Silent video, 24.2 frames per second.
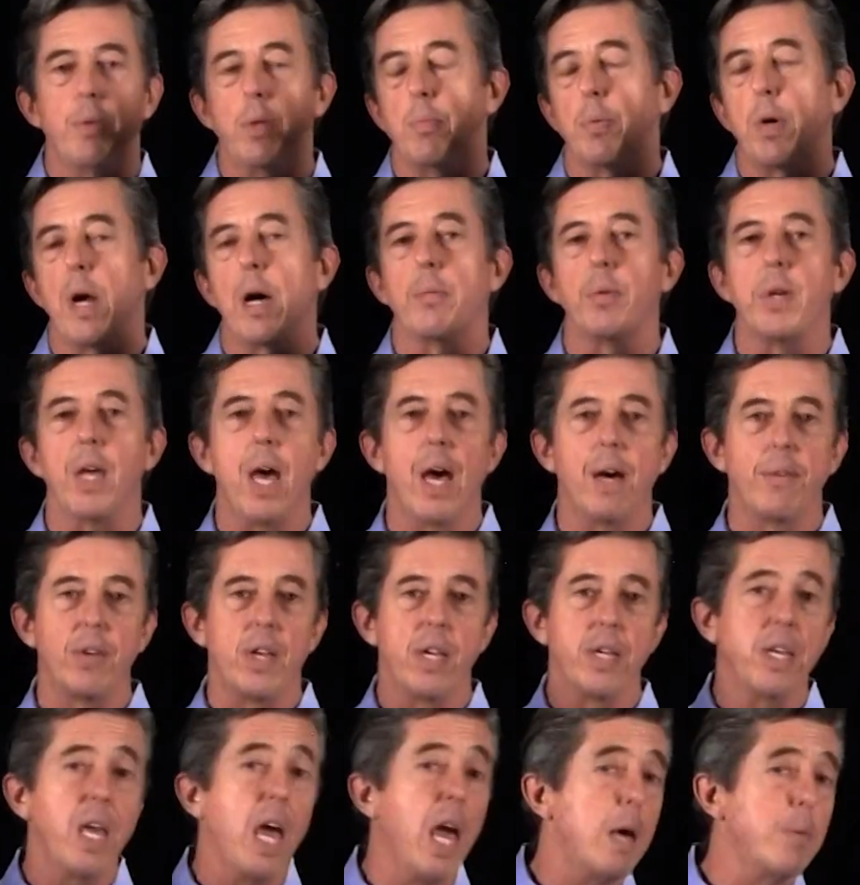You probably have
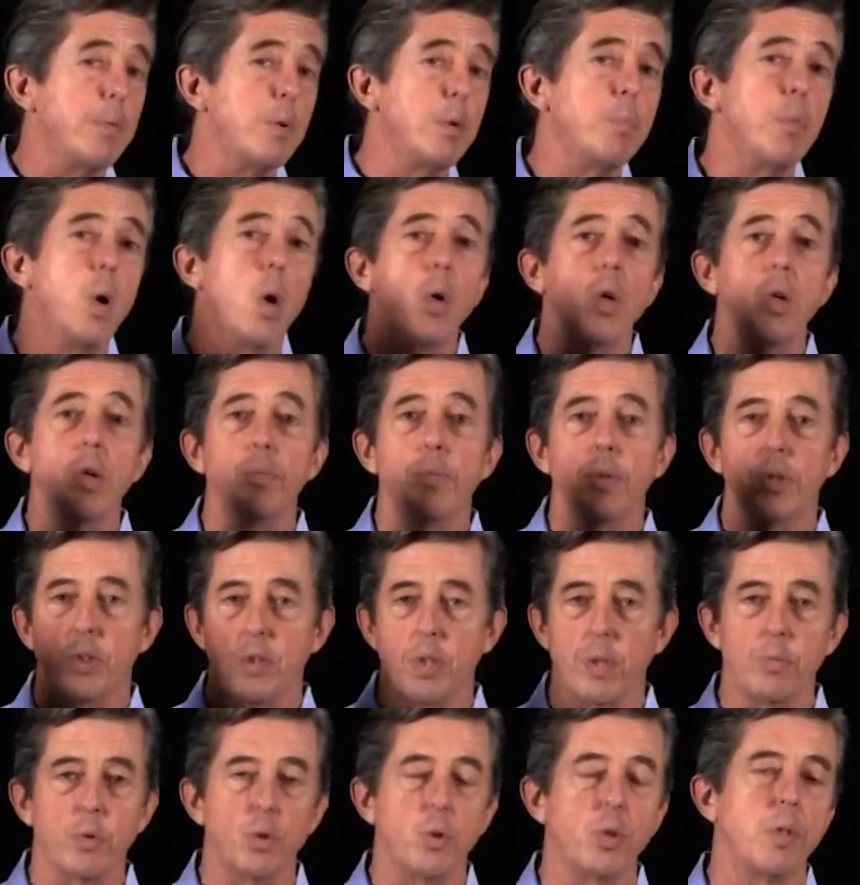a cable modem or
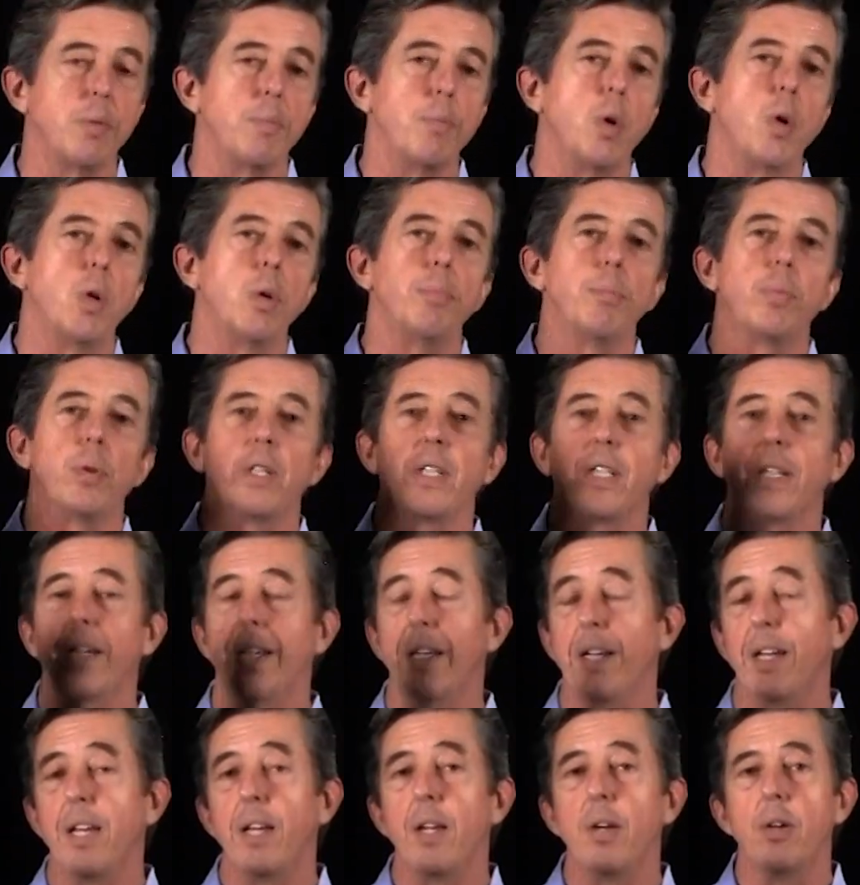some sort of modem bringing
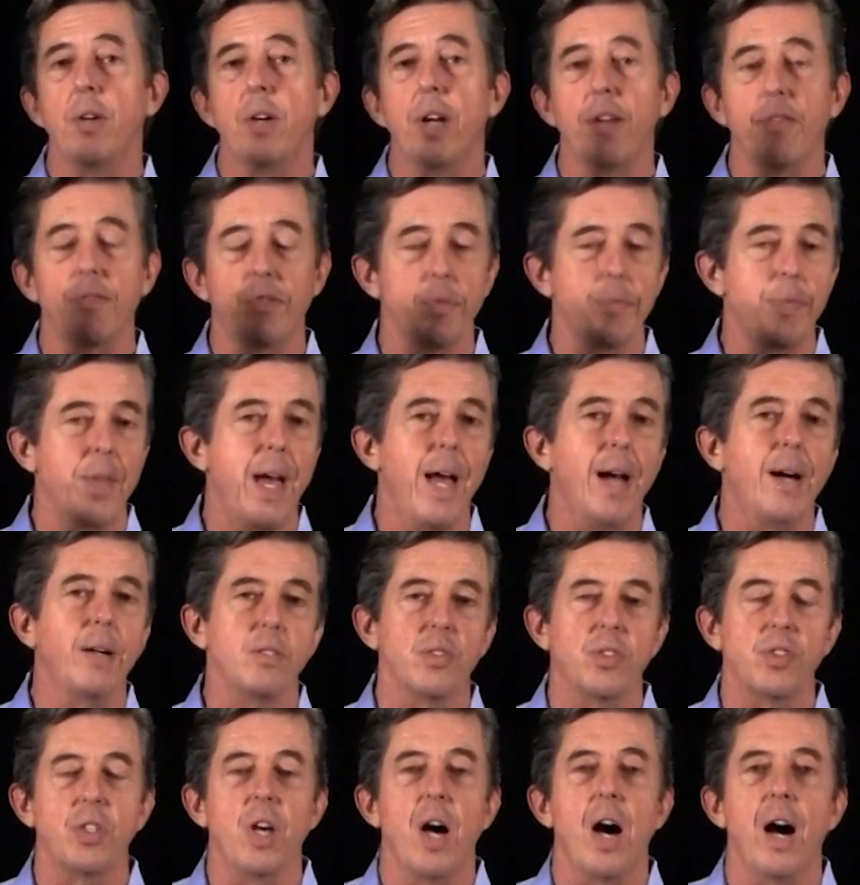in internet from the
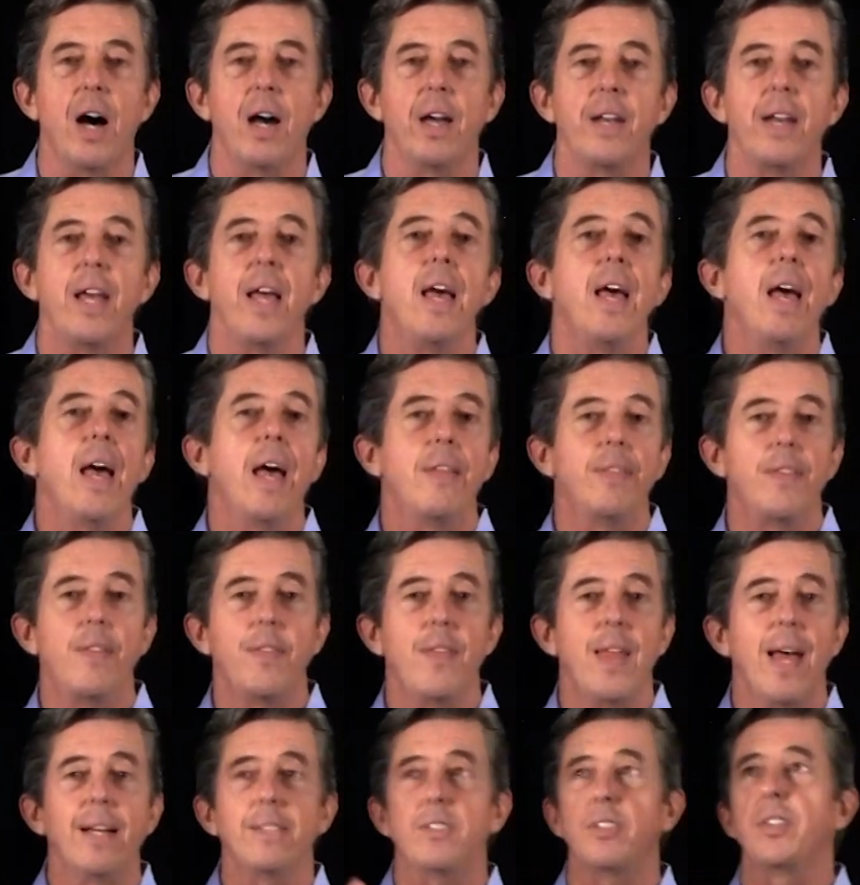outside, and then
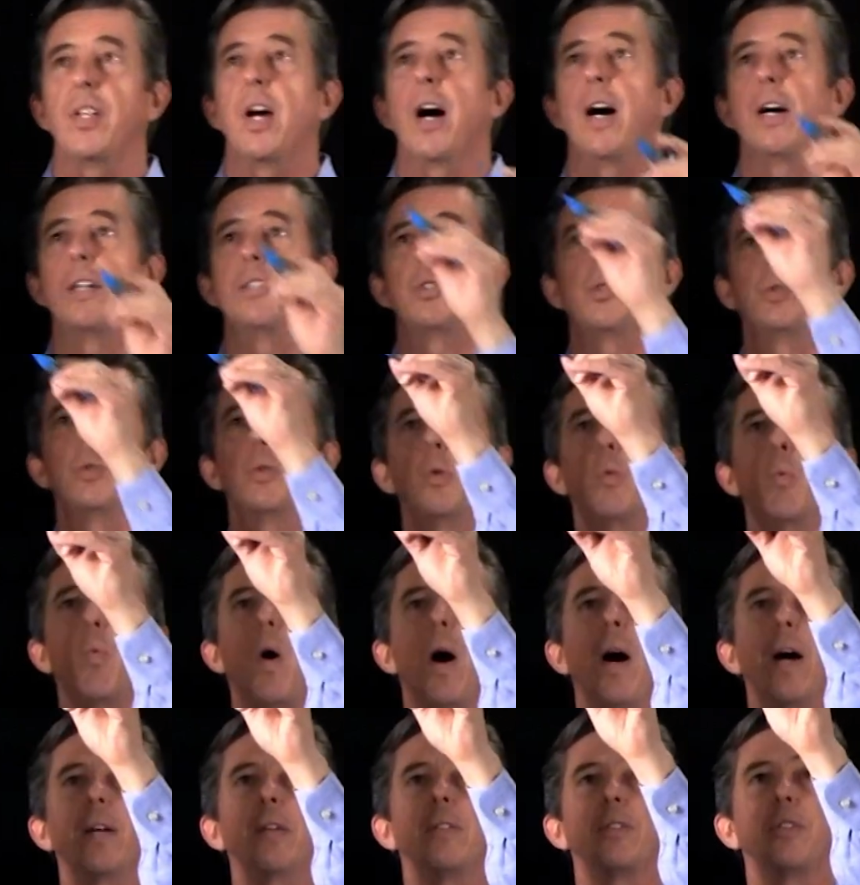that's tied to a
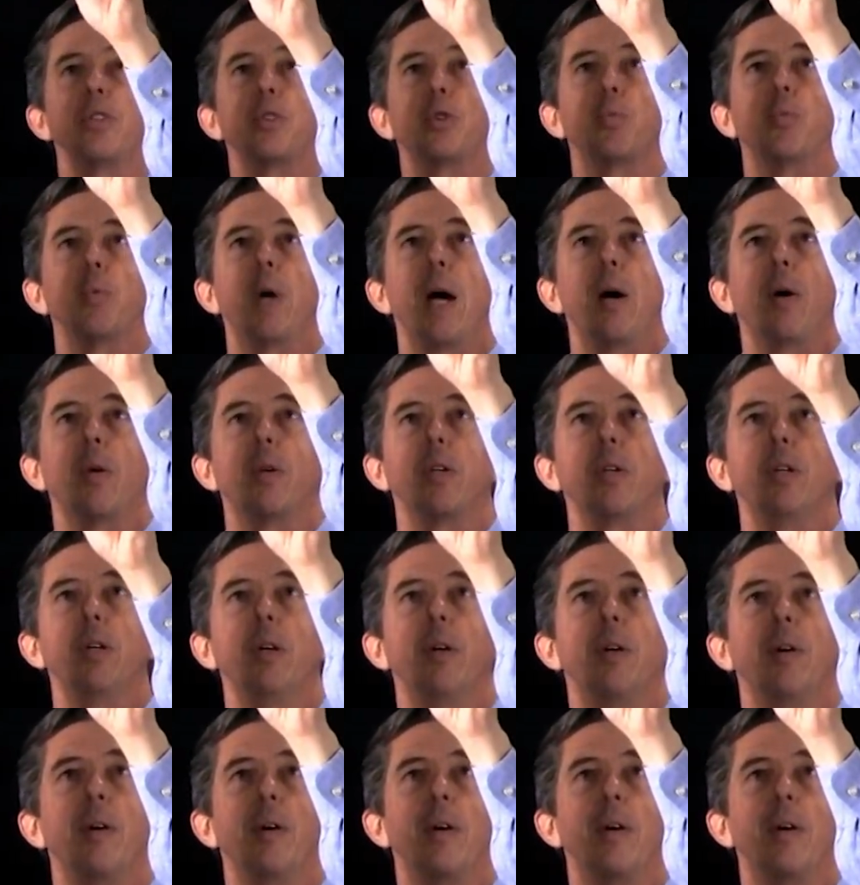wireless router.